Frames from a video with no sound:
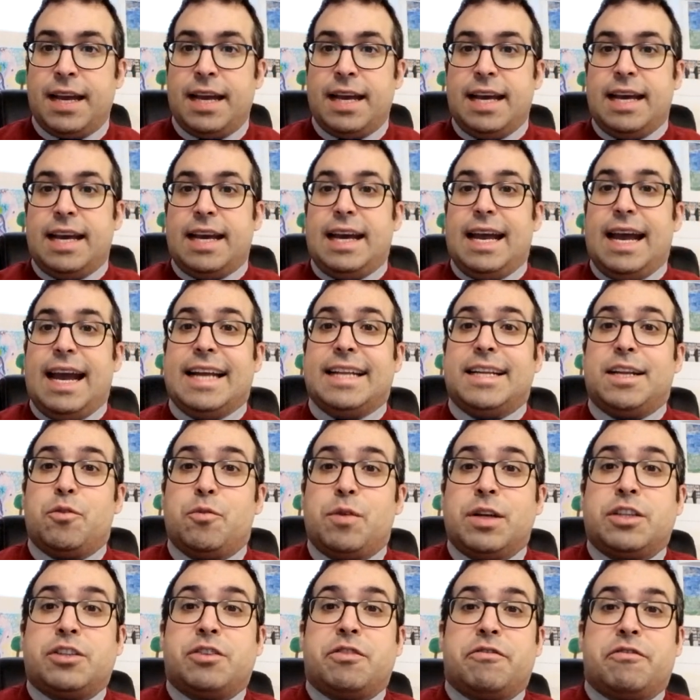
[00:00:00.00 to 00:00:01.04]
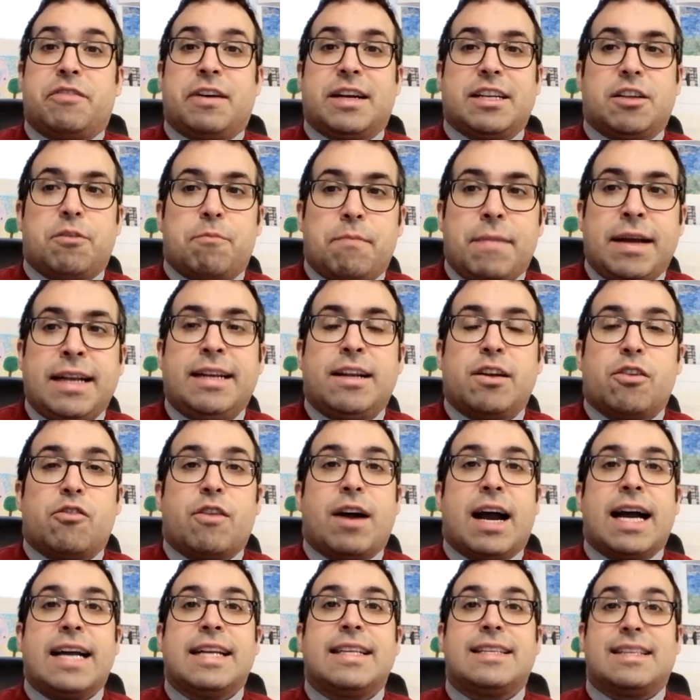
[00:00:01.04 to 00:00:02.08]
and in which fundamental
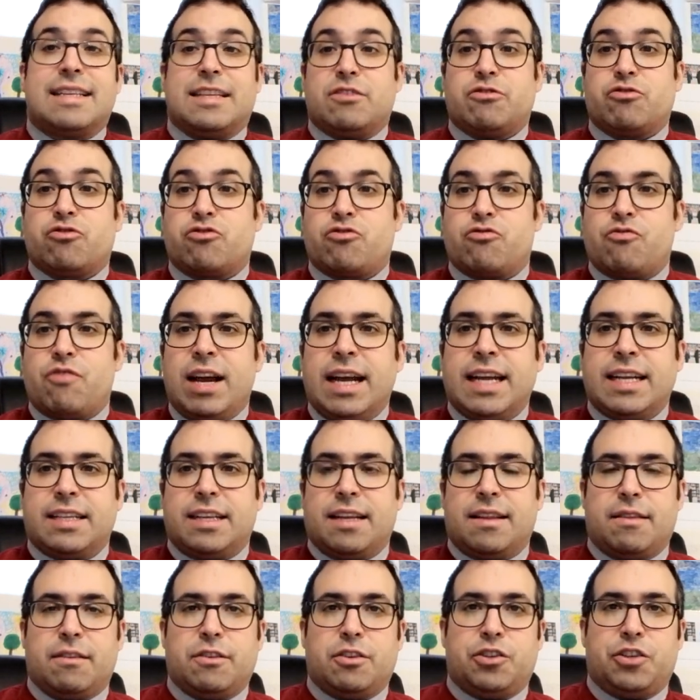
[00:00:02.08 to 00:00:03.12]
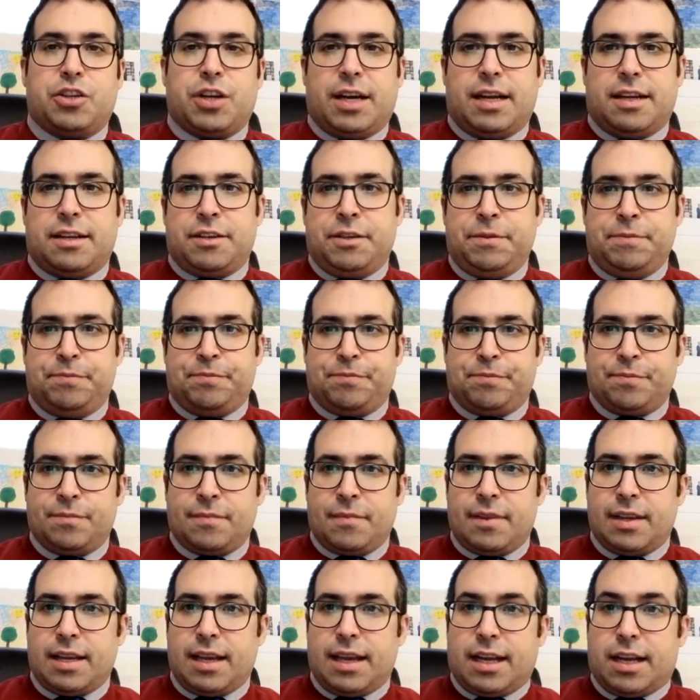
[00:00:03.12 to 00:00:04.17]
rights enshrined in the Charter,
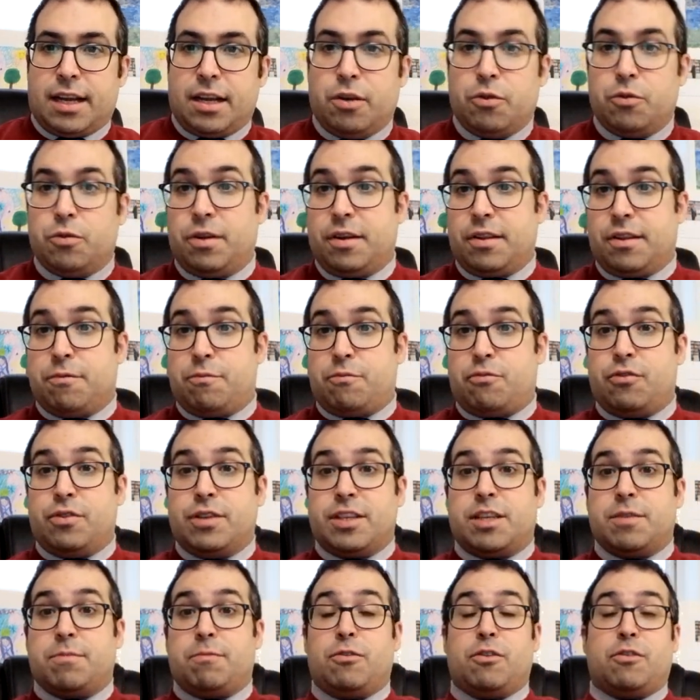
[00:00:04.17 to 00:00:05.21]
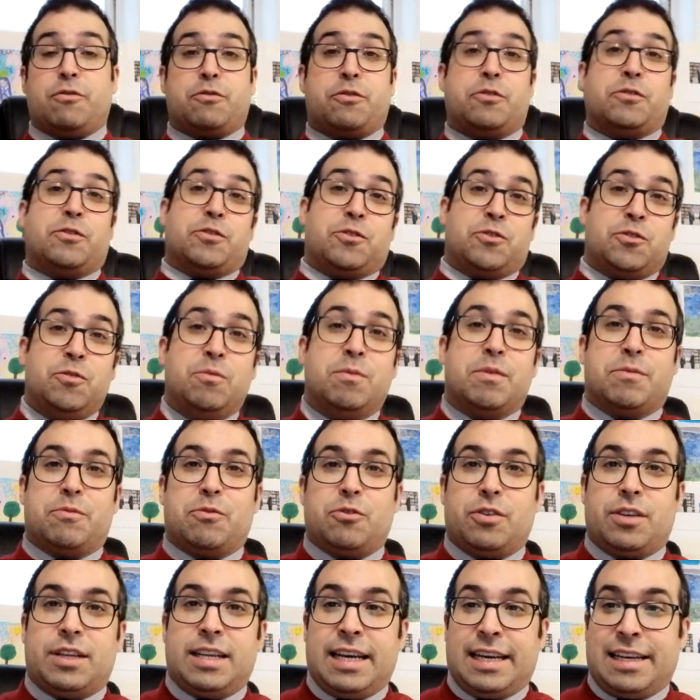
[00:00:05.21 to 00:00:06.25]
including the principle of consumer
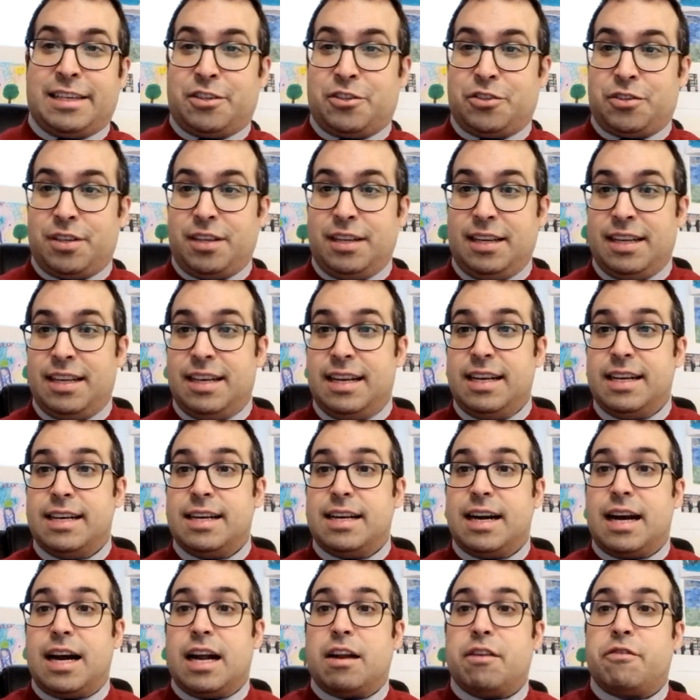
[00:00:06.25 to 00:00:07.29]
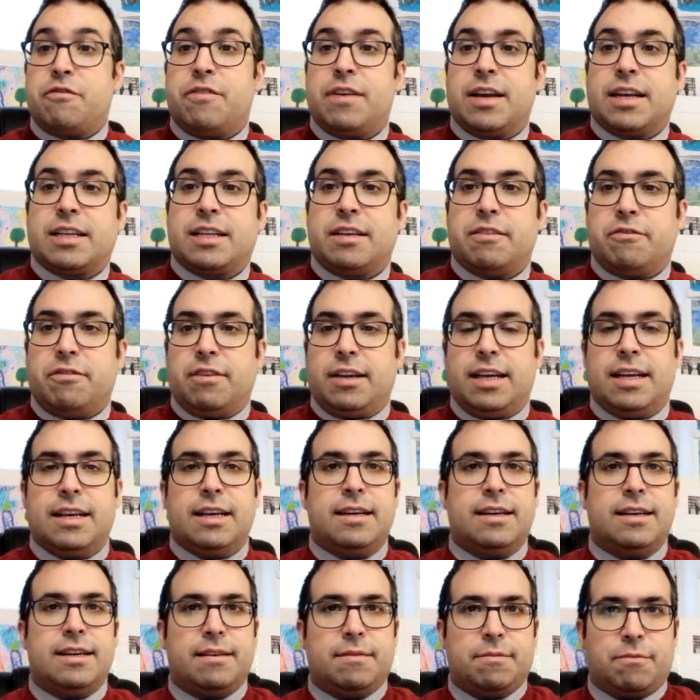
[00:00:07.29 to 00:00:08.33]
protection, are effectively
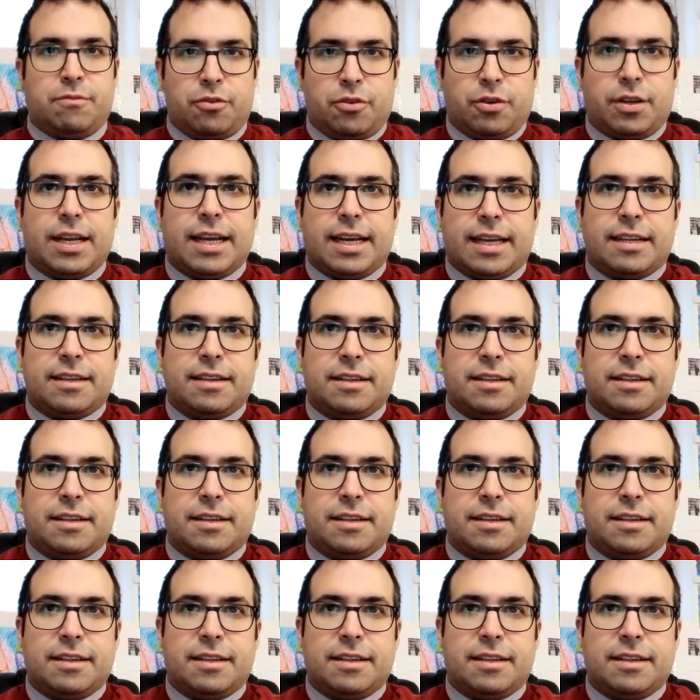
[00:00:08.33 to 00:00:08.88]
protected.